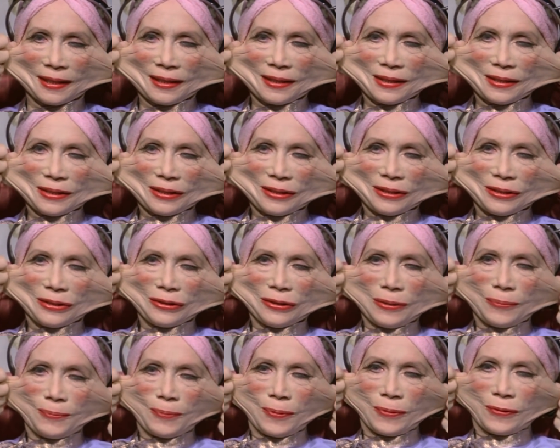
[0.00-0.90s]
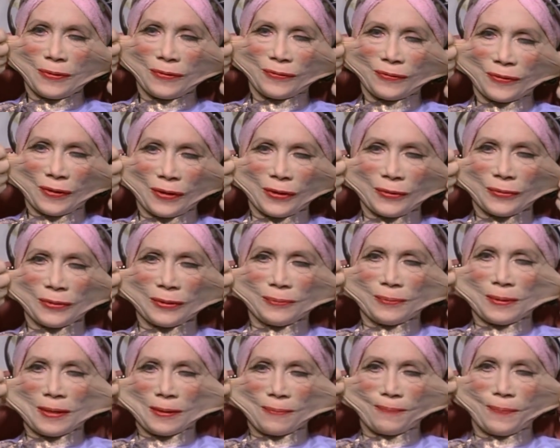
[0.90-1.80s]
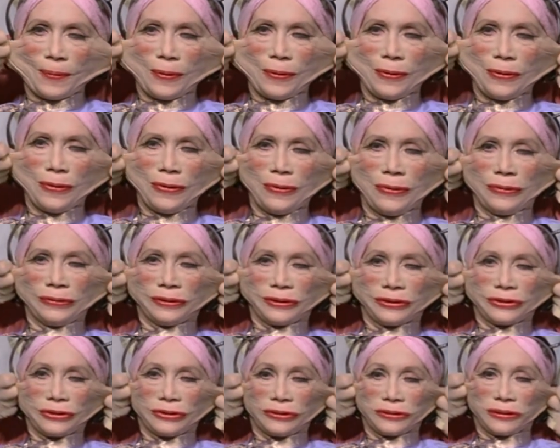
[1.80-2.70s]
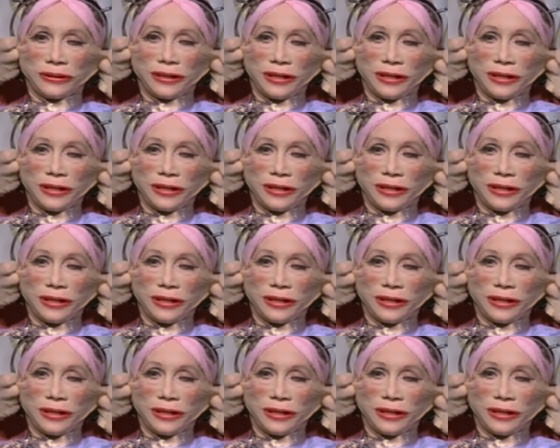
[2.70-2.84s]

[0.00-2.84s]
What do you think of when you think of plastic surgery?